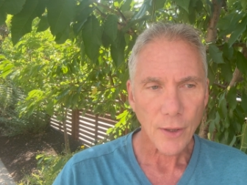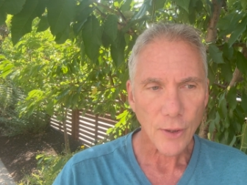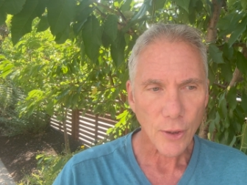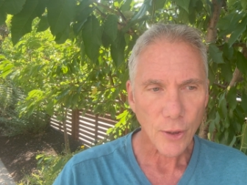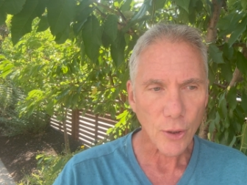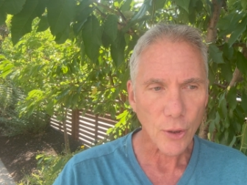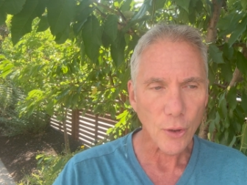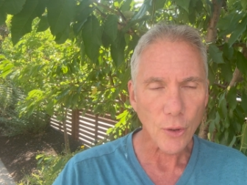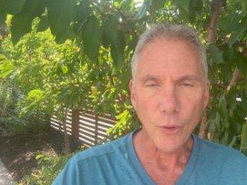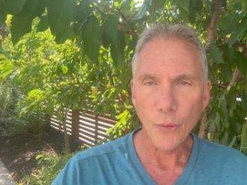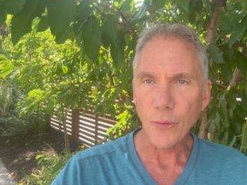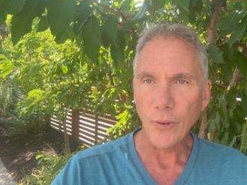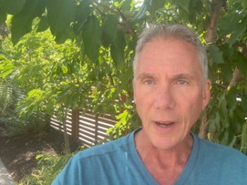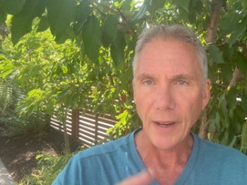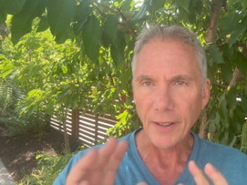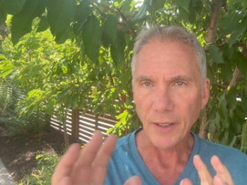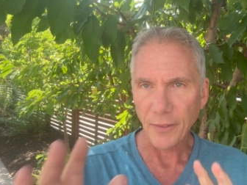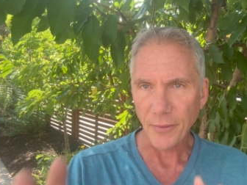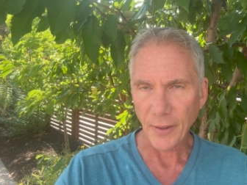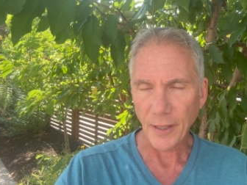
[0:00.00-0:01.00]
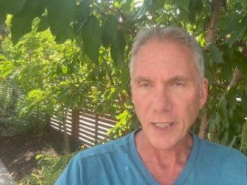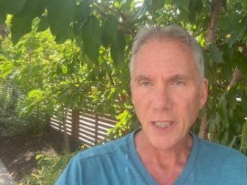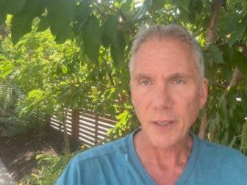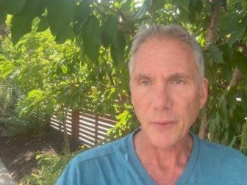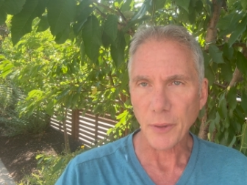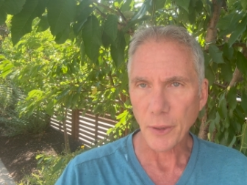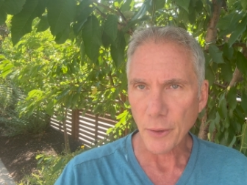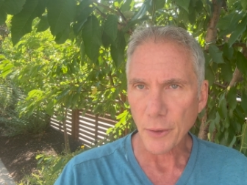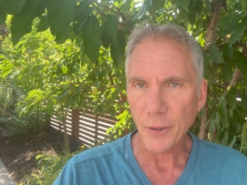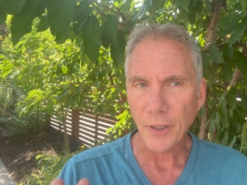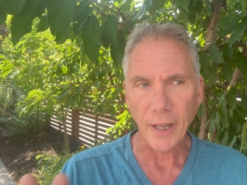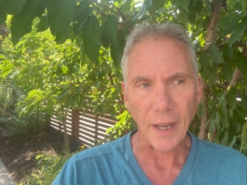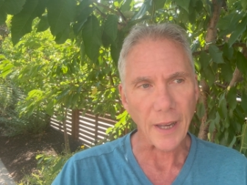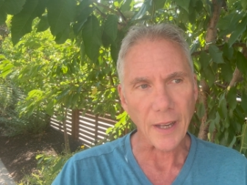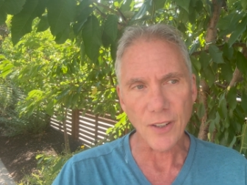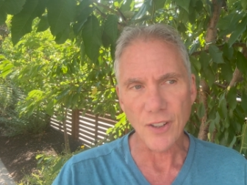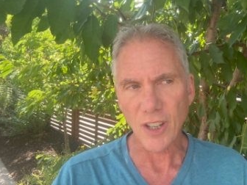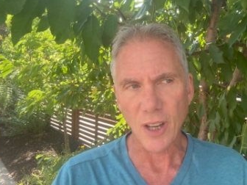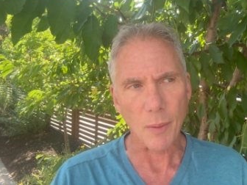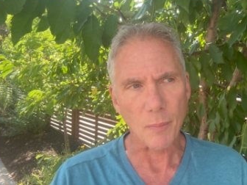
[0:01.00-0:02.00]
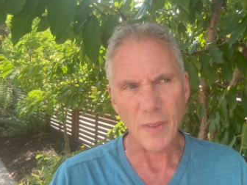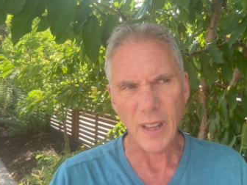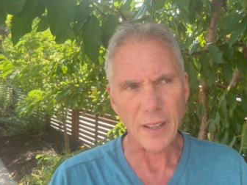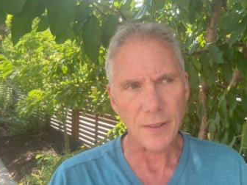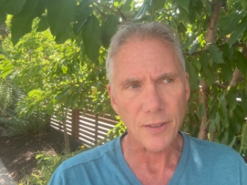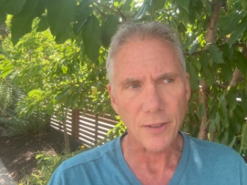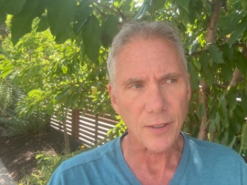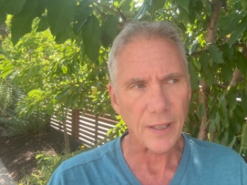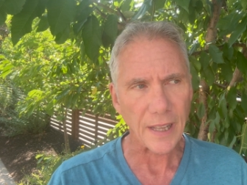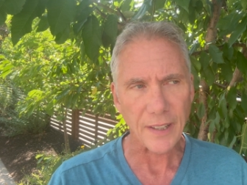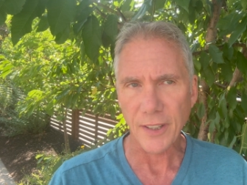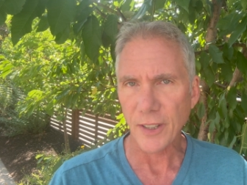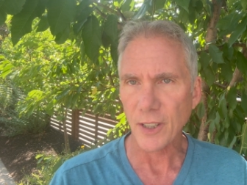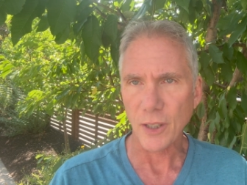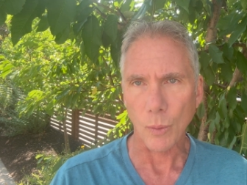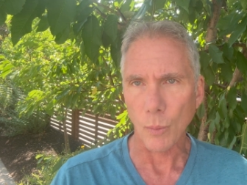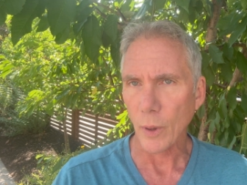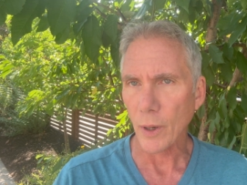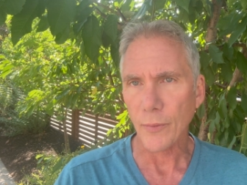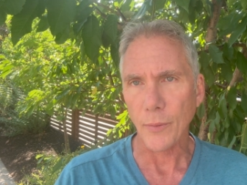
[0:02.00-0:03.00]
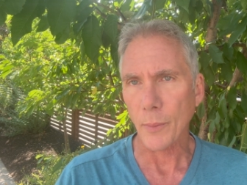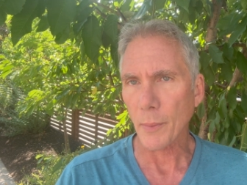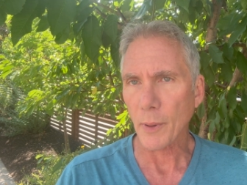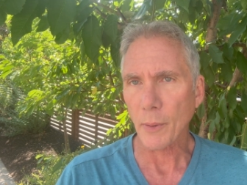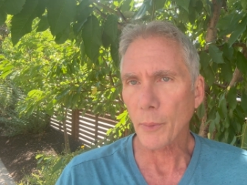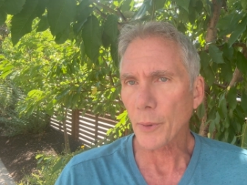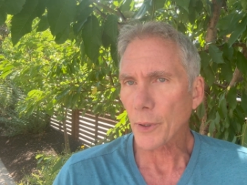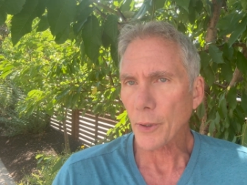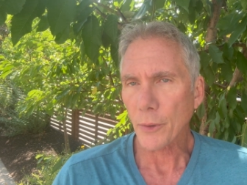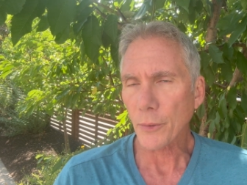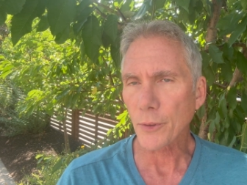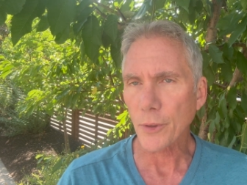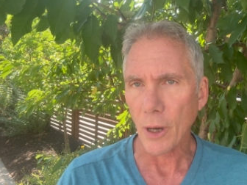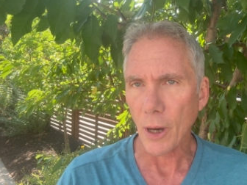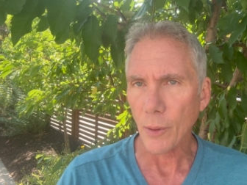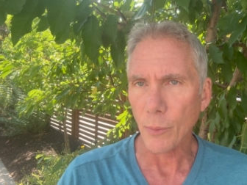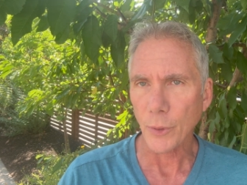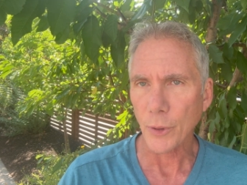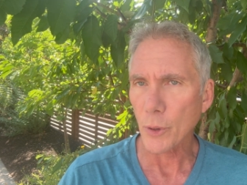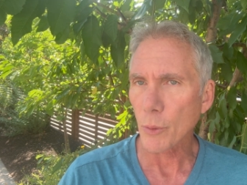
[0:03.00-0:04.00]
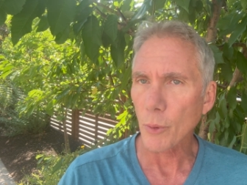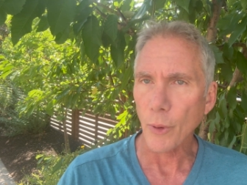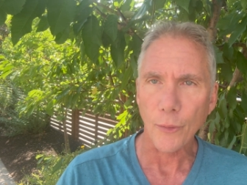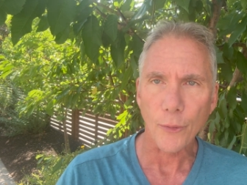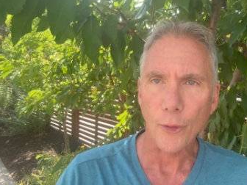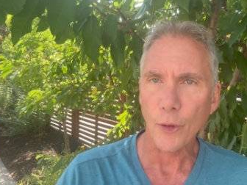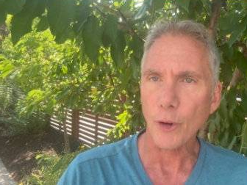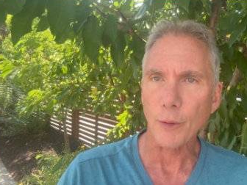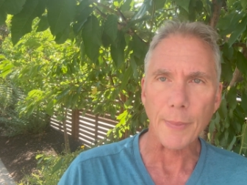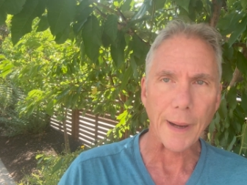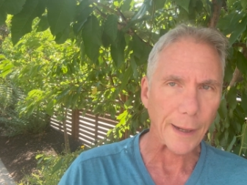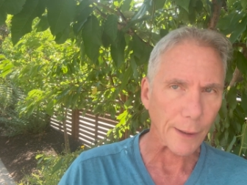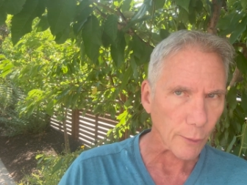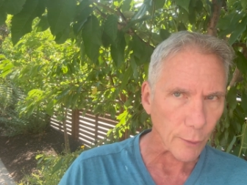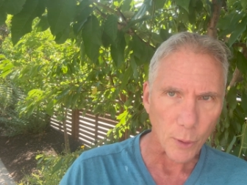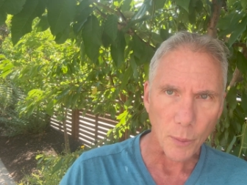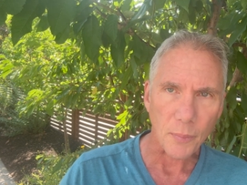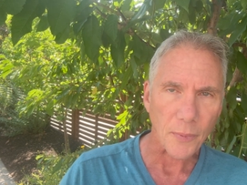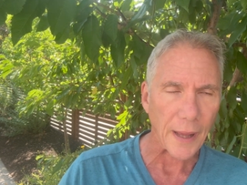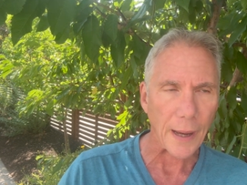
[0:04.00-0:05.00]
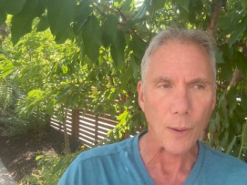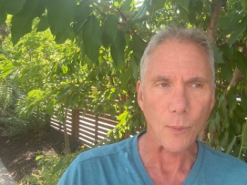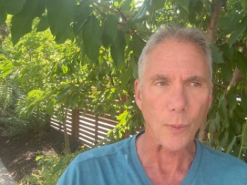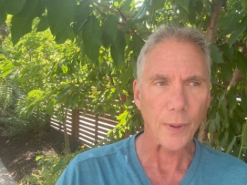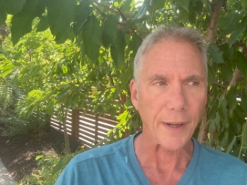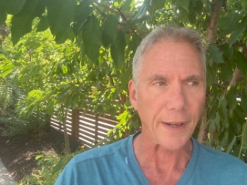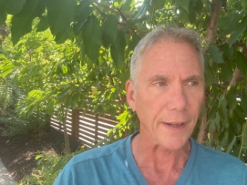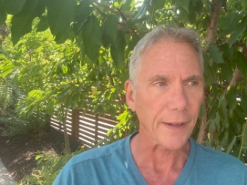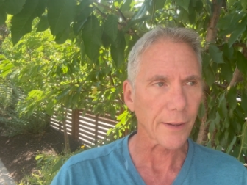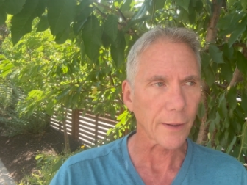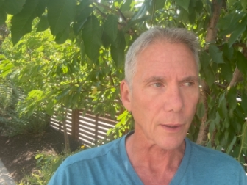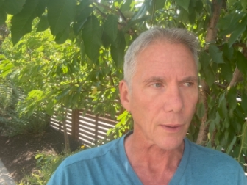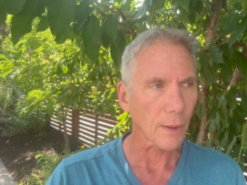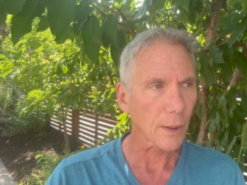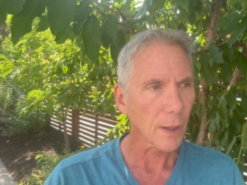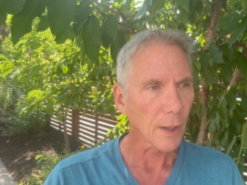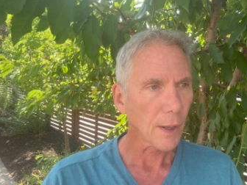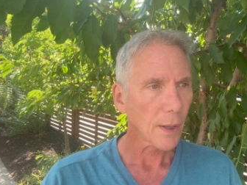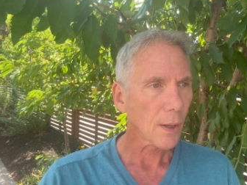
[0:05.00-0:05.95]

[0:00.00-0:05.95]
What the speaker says: you find offensive and you say, "Hey Jim, that doesn't work for me when you talk, when you refer to my group that way, or